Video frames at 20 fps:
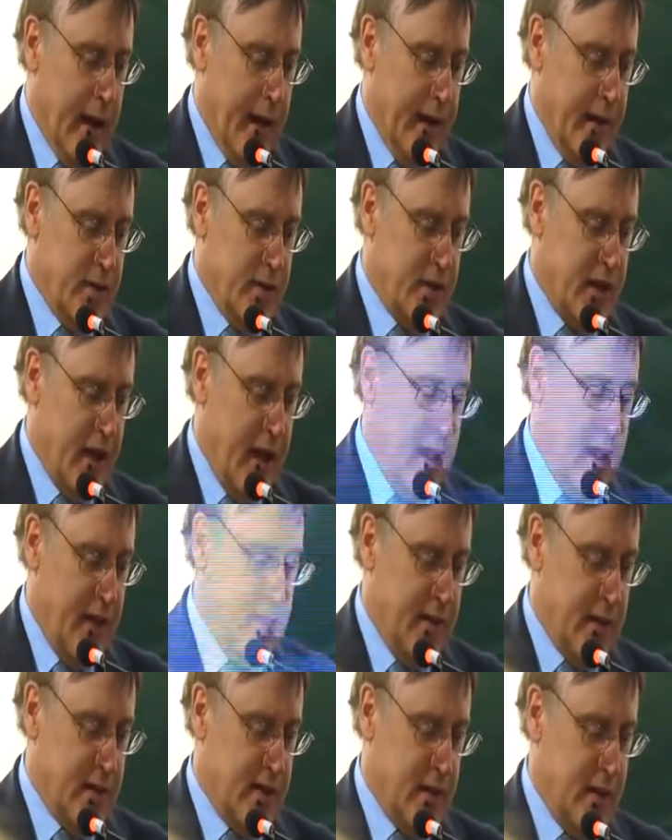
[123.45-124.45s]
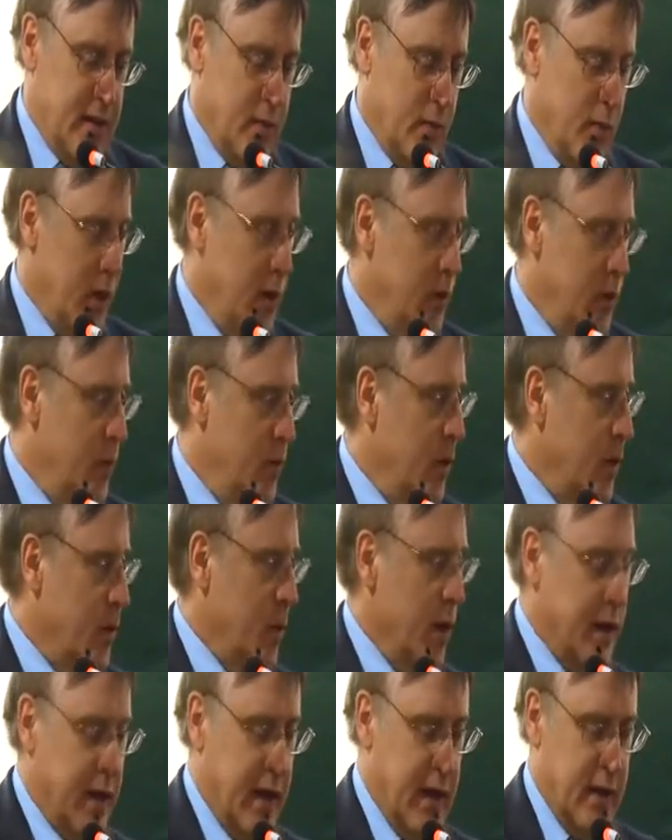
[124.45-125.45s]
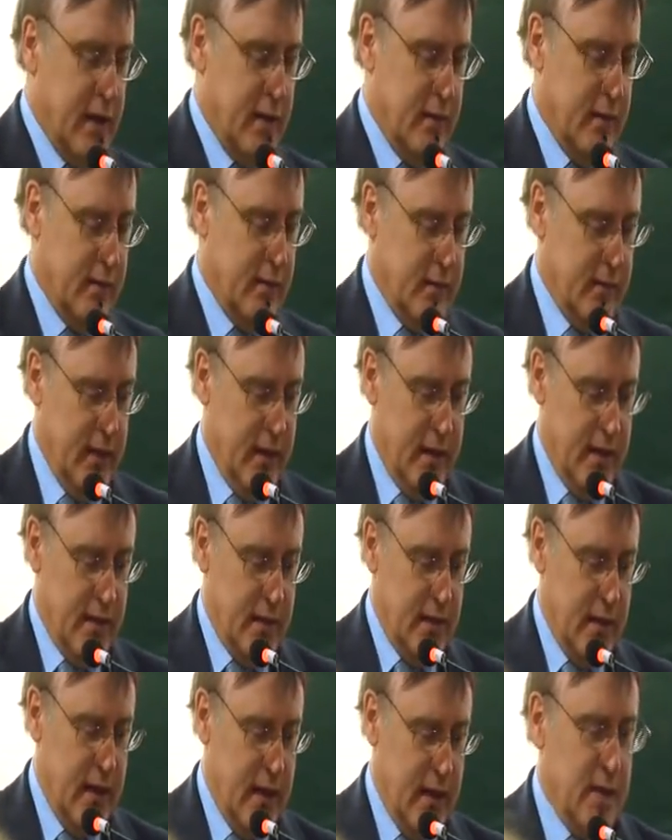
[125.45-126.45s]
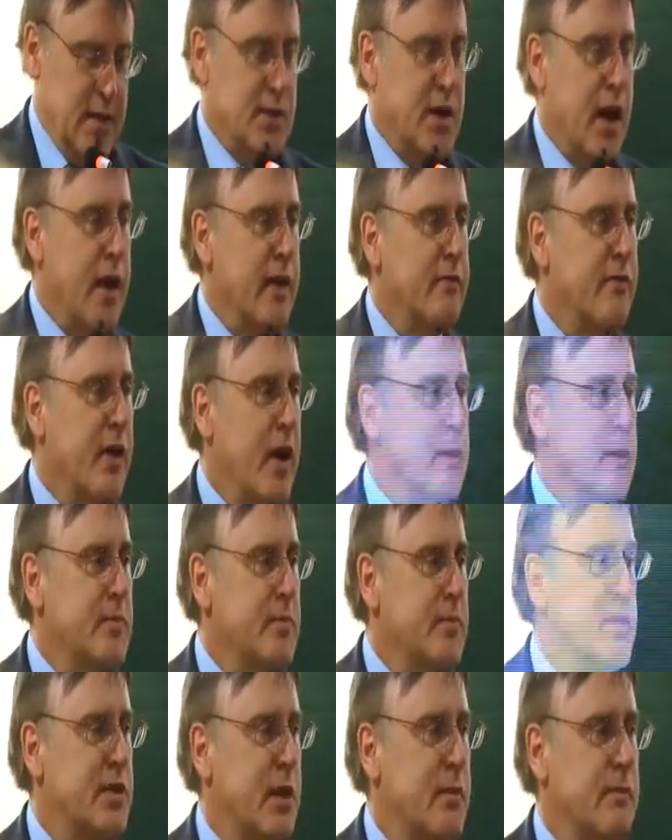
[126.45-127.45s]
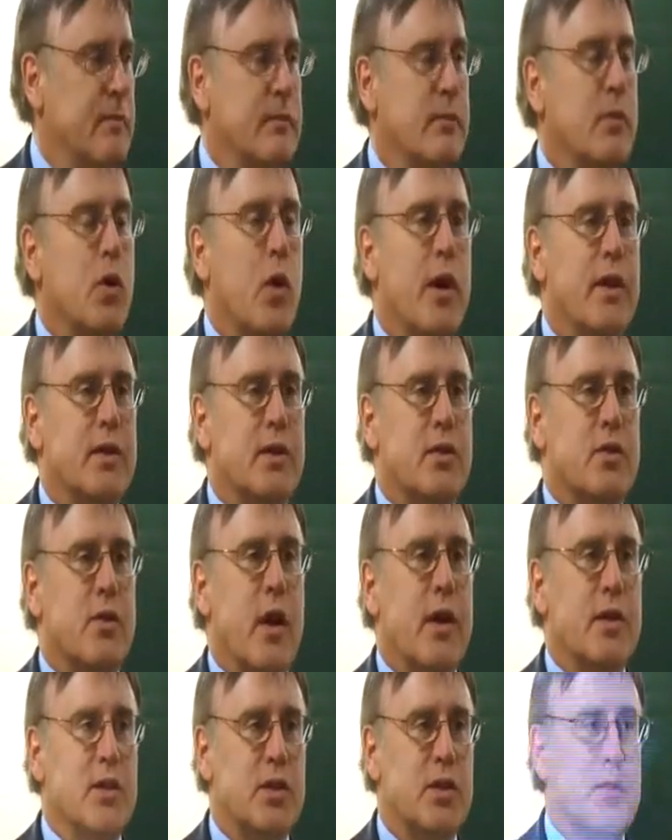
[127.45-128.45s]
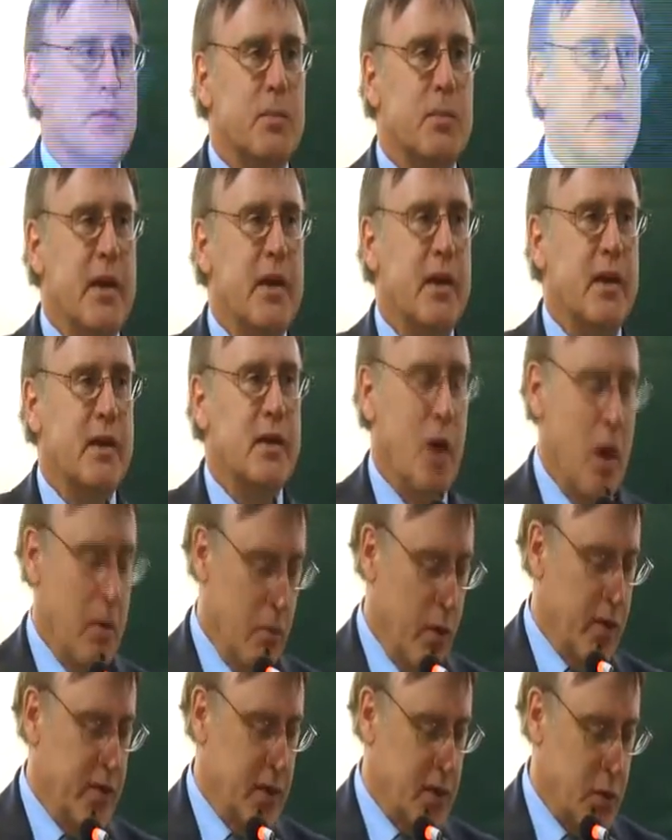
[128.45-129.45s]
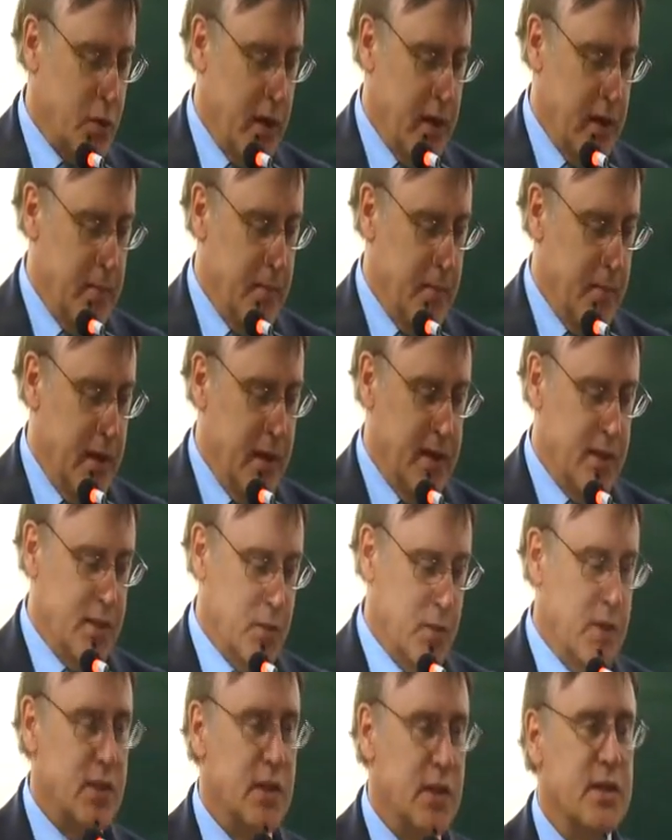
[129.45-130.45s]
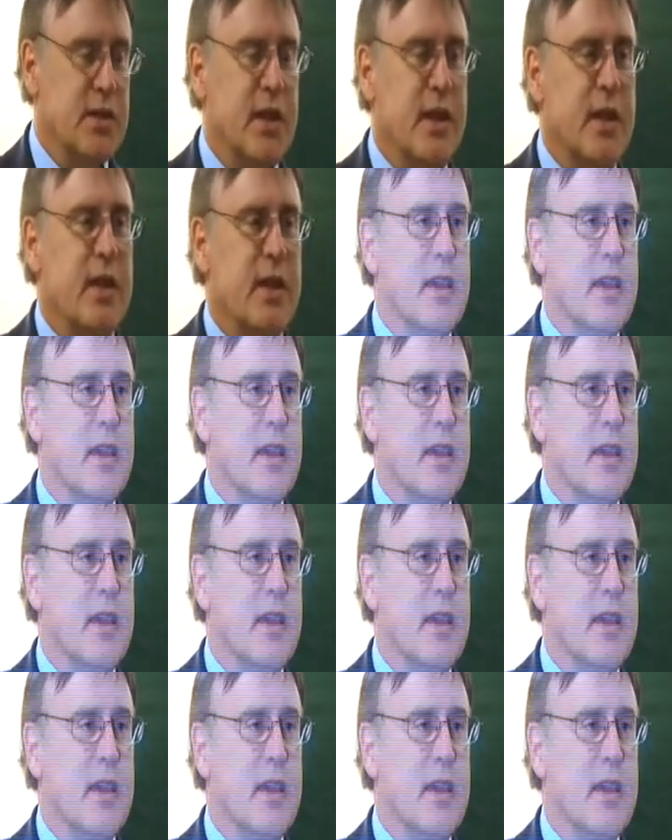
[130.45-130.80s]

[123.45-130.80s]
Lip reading: I understand that we're working in time frames. I'm going to try to speak not more than 20 minutes, which is